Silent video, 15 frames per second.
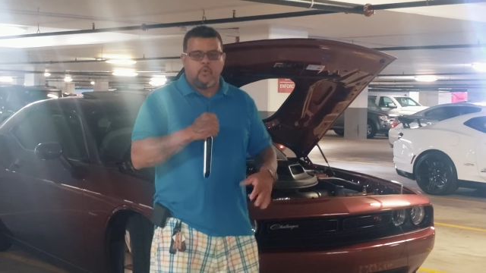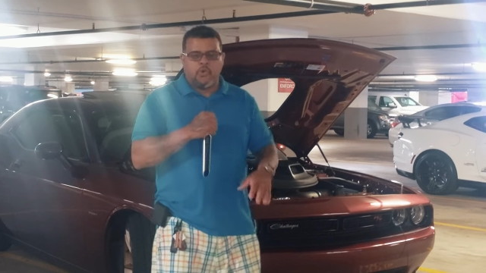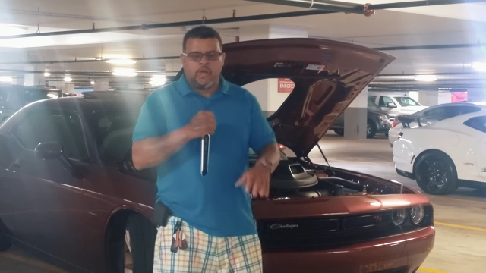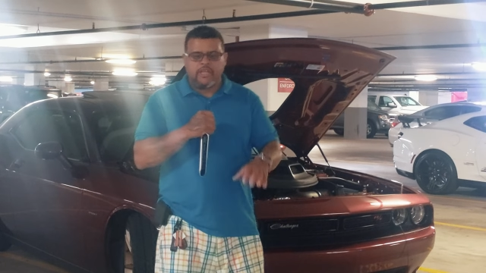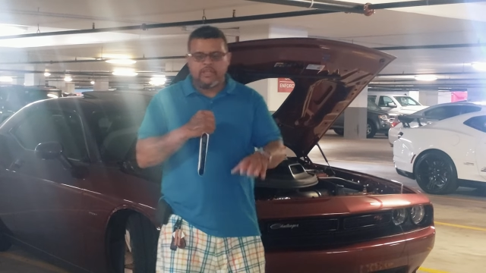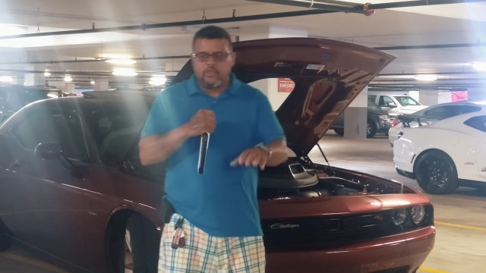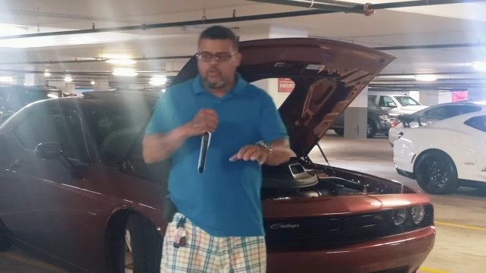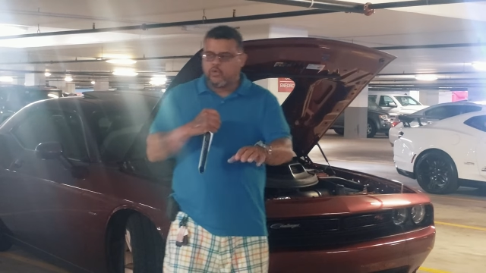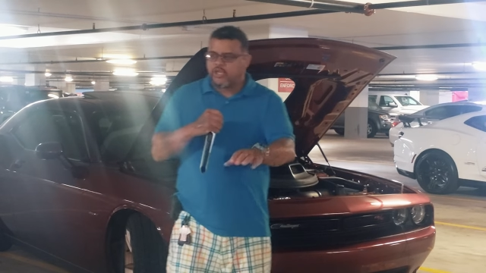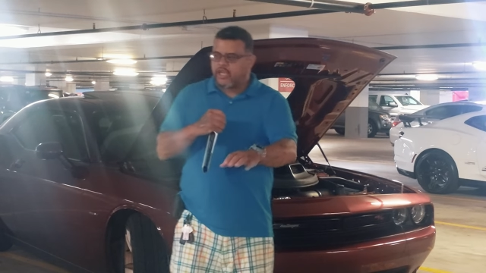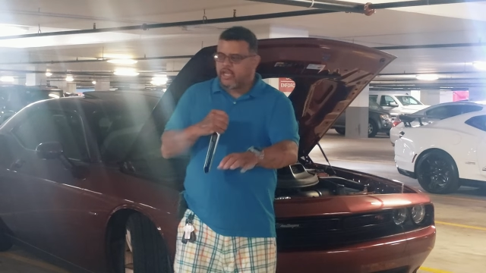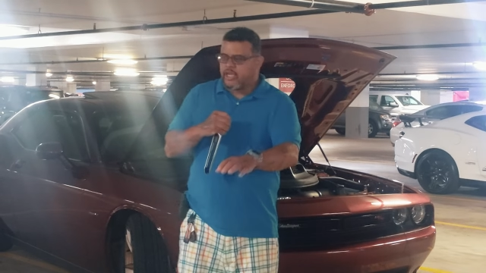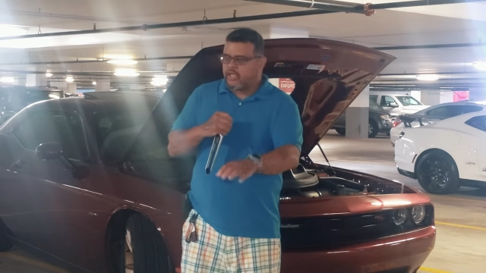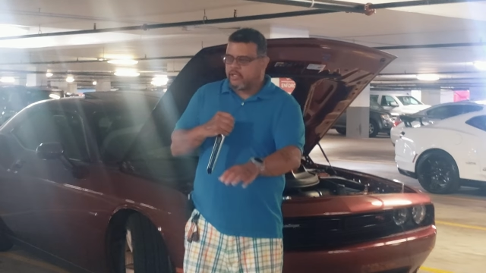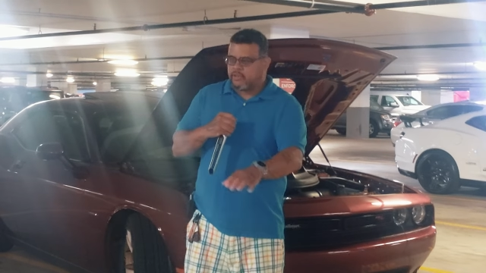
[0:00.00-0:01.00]
what little
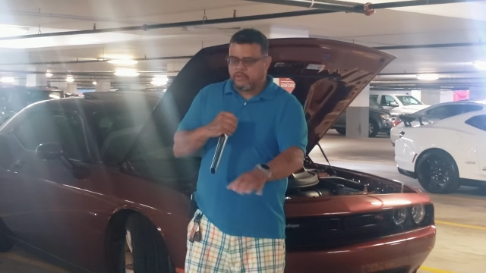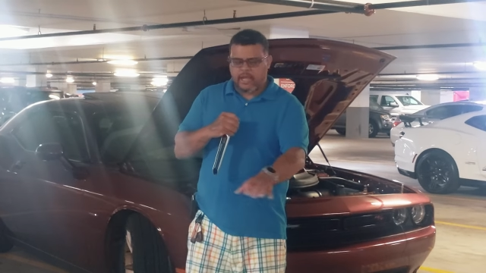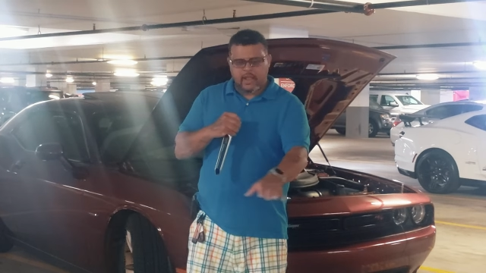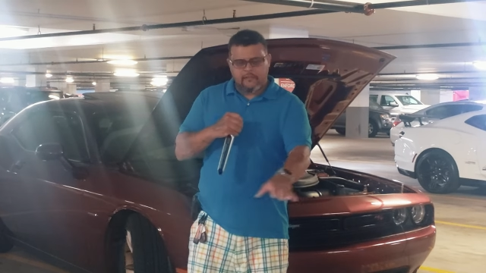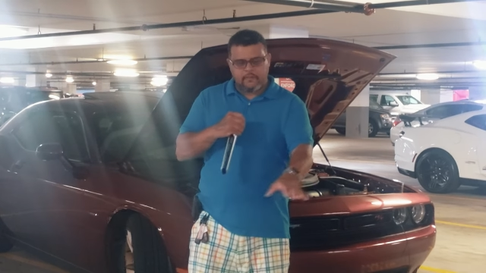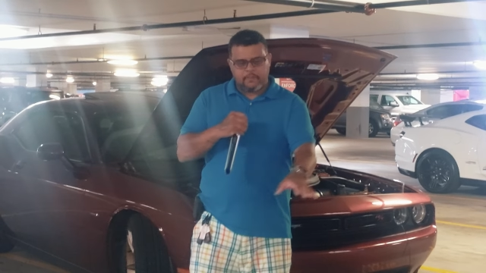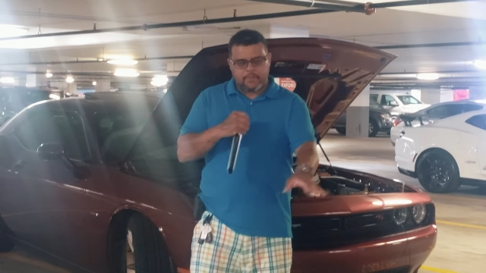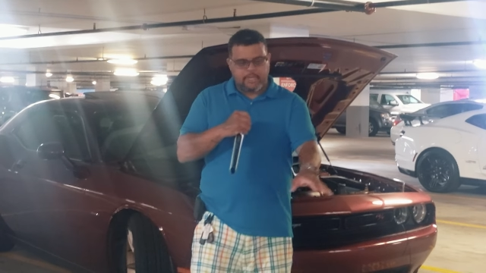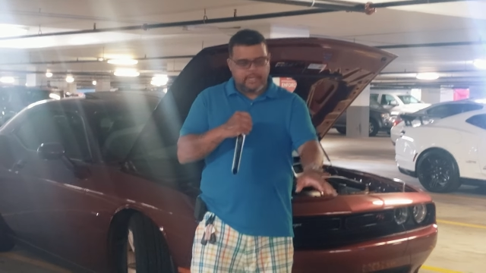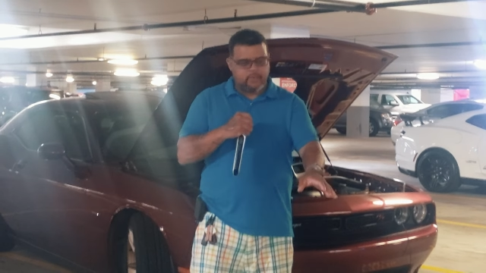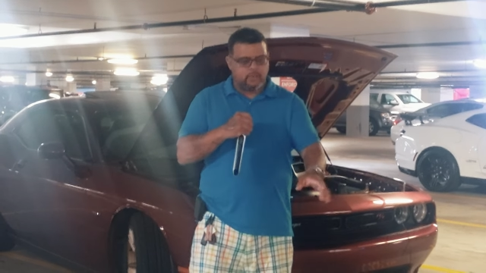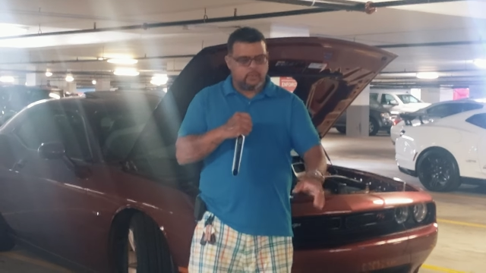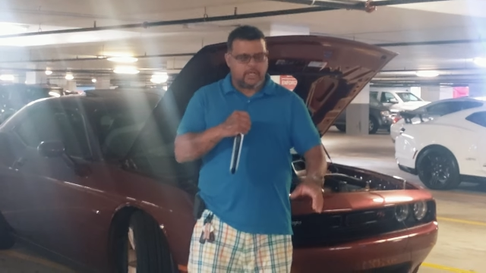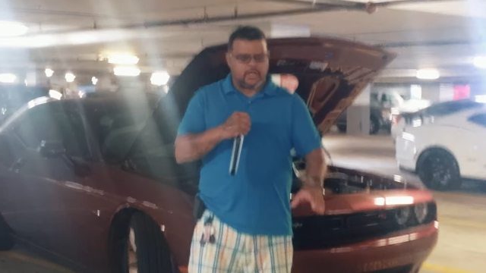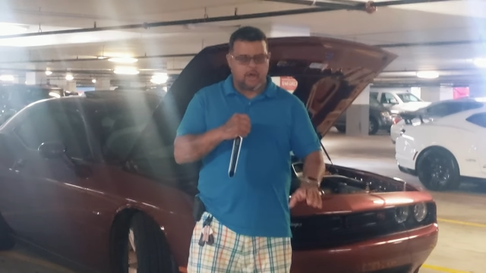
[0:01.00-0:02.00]
kid ever
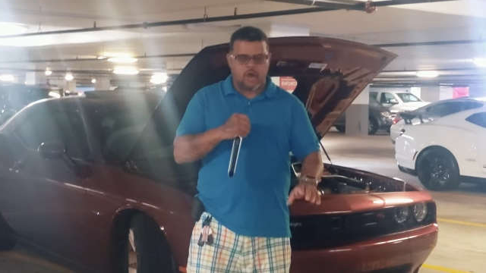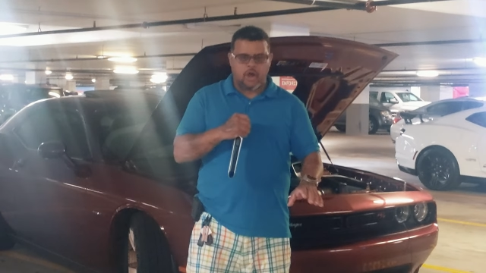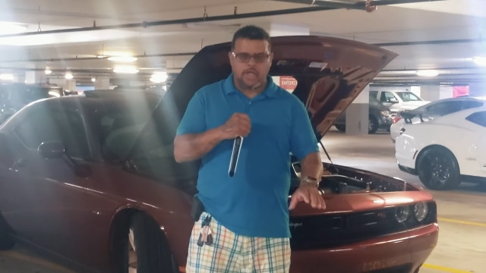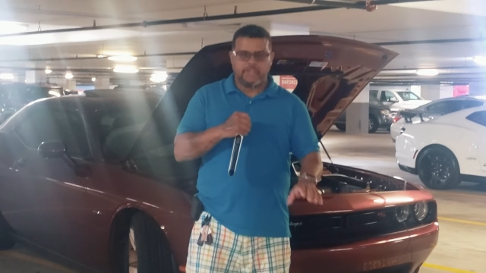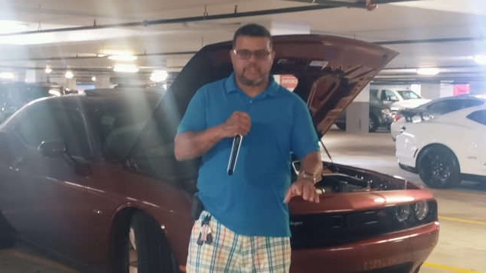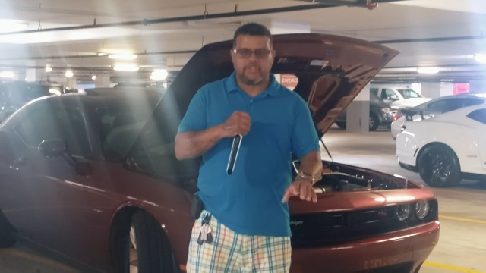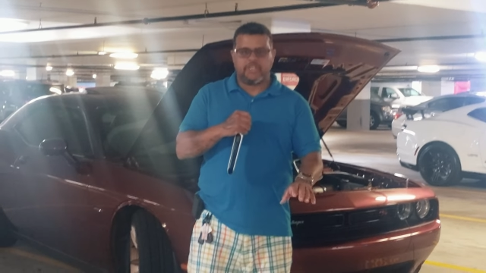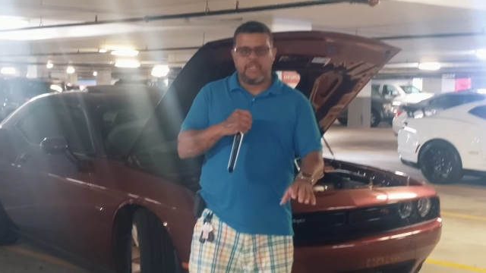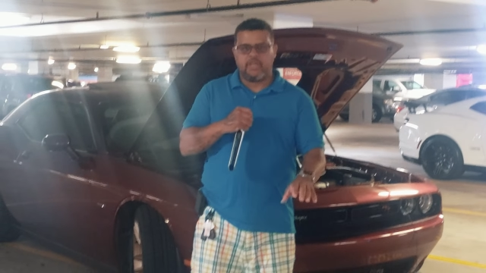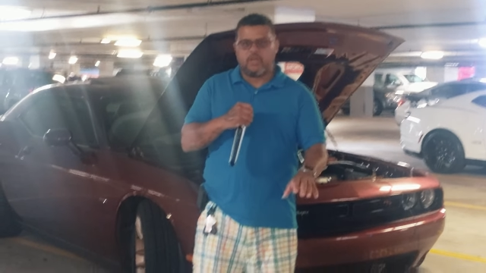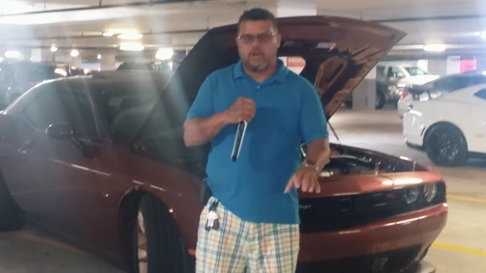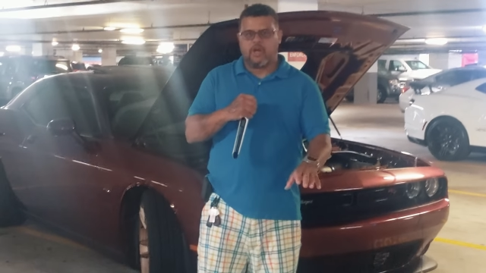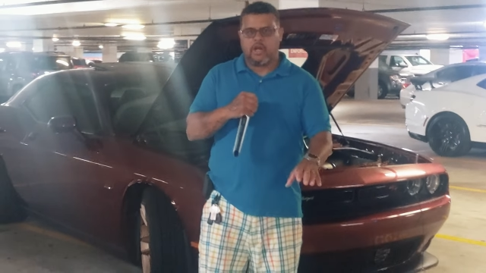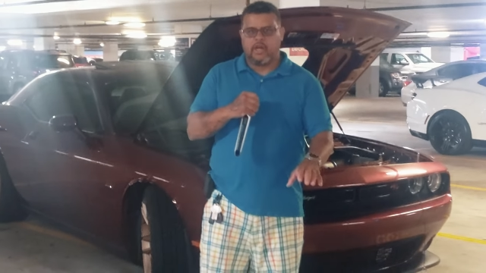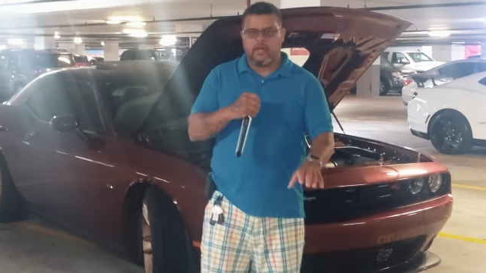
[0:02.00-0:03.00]
played with an R C
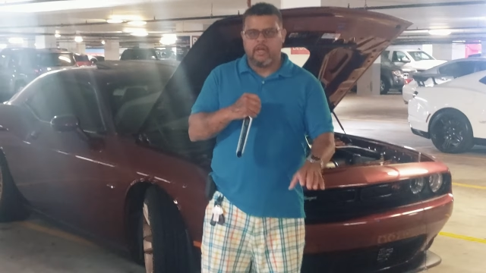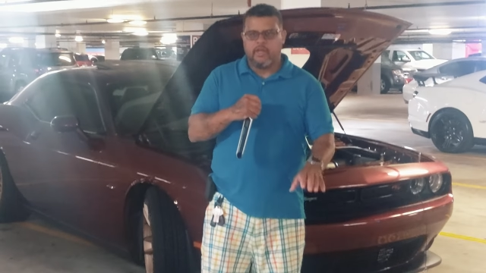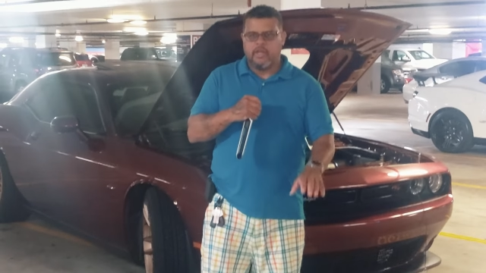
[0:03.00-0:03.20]
car,